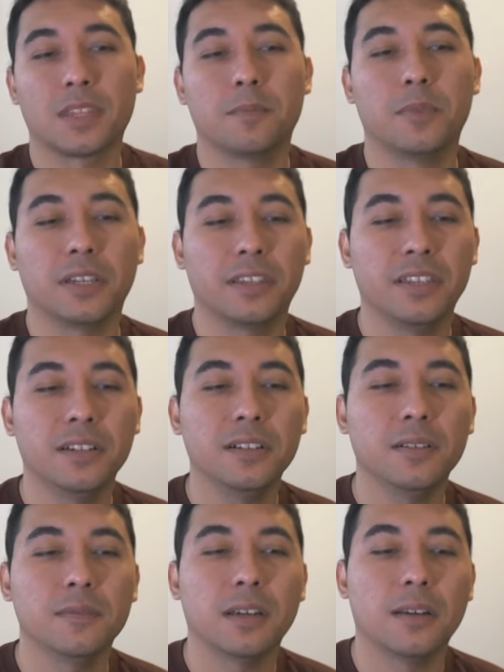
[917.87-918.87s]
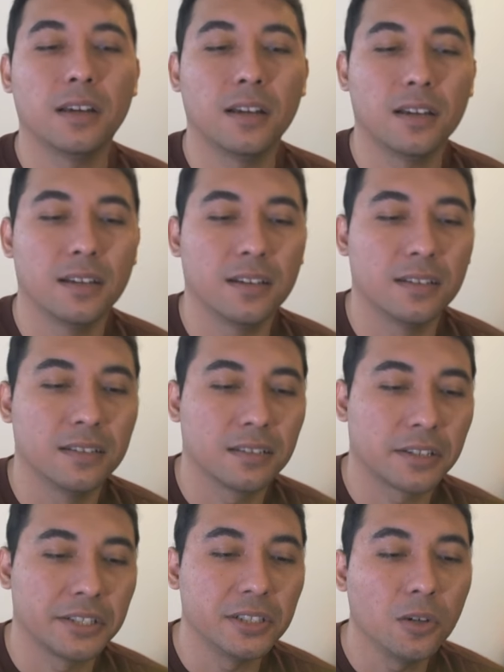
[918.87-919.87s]
But here,
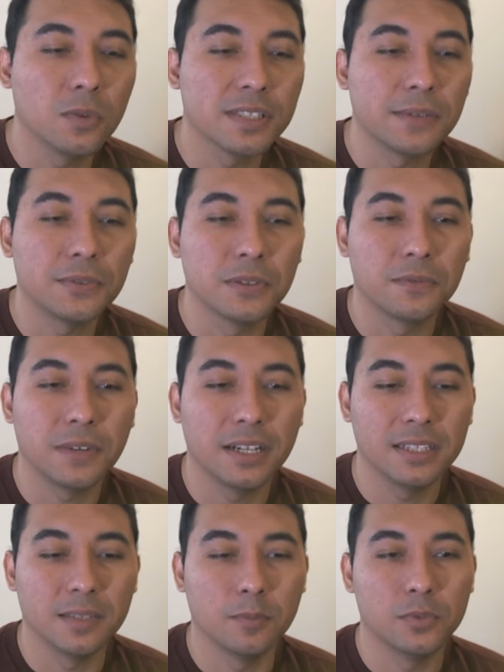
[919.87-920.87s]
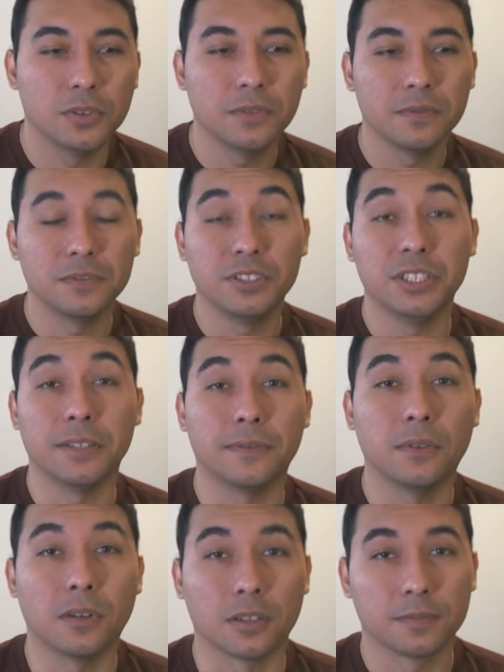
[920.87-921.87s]
Zolt's able to find the move
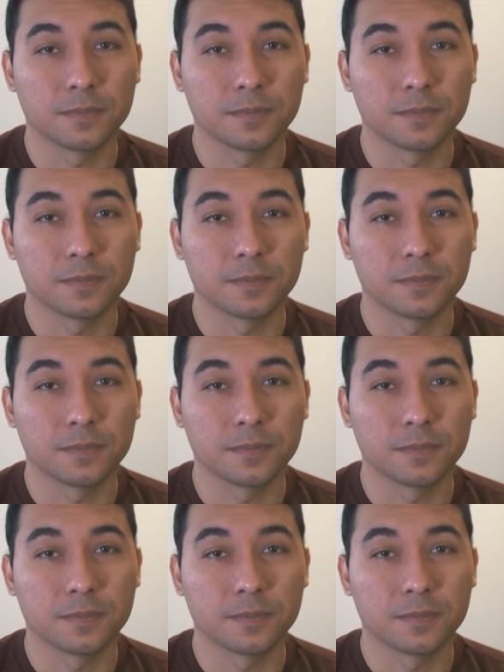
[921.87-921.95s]
g4.